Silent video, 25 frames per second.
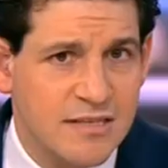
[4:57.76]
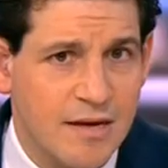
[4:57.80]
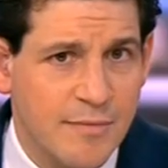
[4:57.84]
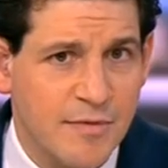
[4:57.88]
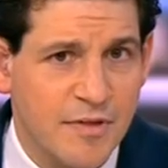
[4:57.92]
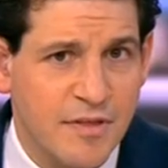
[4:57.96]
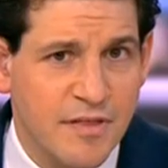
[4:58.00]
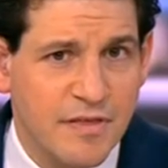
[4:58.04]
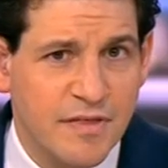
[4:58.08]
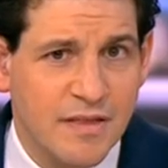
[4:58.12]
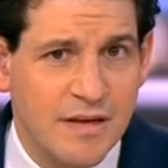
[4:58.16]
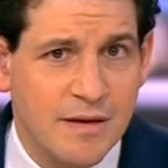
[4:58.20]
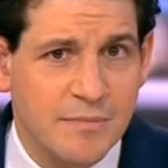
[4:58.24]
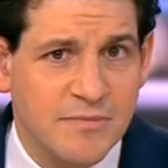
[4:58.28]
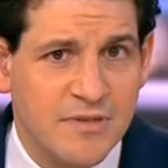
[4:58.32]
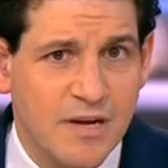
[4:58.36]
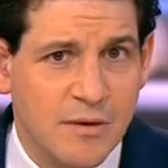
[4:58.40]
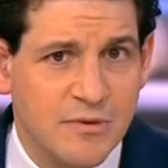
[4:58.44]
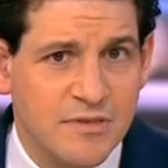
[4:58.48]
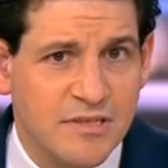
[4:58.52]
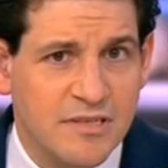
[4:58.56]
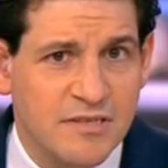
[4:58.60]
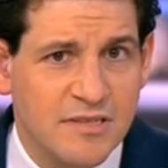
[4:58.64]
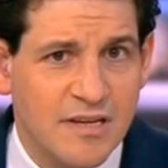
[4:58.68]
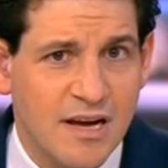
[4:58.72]
some of the themes I
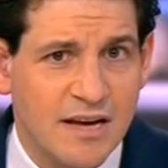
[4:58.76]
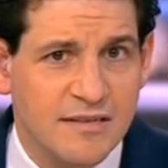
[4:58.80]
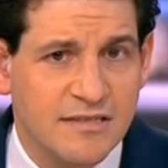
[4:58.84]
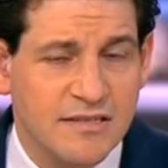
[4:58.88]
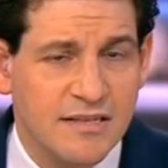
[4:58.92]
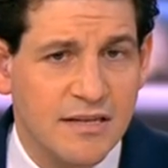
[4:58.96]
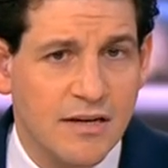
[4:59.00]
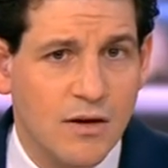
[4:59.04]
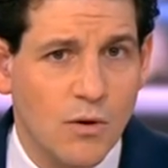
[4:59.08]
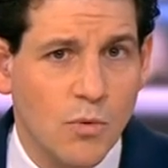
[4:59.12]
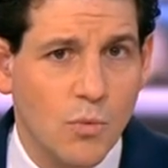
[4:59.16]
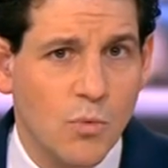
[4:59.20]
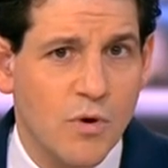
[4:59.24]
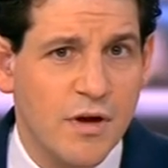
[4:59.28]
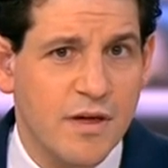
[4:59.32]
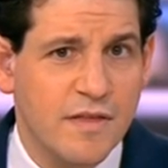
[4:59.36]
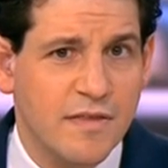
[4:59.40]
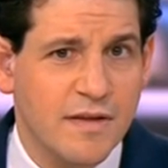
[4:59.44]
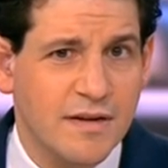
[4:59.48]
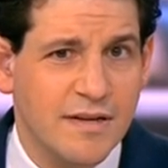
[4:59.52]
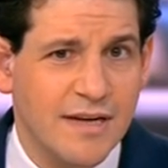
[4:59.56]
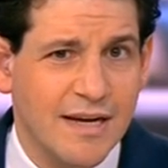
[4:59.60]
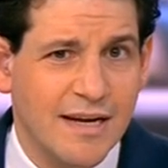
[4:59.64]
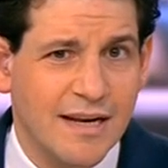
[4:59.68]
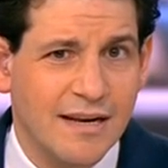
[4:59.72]
was discussing
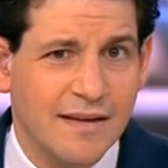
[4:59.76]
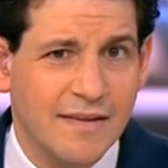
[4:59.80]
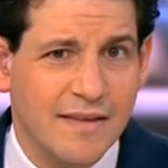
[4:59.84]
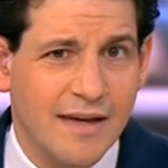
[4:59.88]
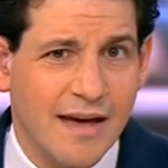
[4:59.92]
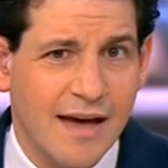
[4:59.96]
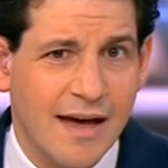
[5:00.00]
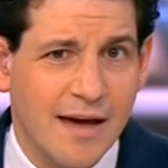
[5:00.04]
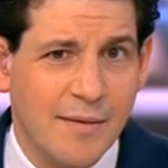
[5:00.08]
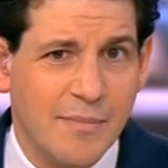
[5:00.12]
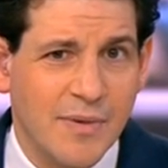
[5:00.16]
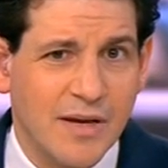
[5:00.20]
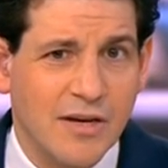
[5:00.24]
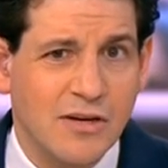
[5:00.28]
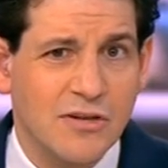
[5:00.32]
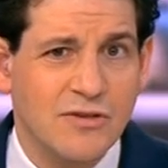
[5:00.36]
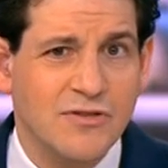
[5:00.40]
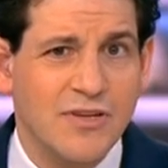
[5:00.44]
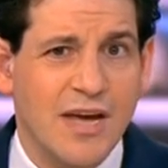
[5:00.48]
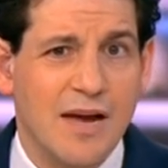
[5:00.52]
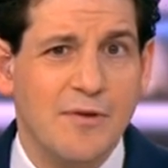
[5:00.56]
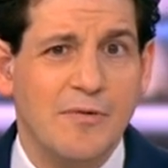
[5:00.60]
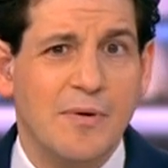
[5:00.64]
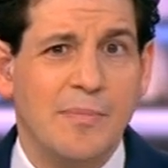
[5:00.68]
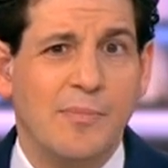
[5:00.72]
with Nicola there, because a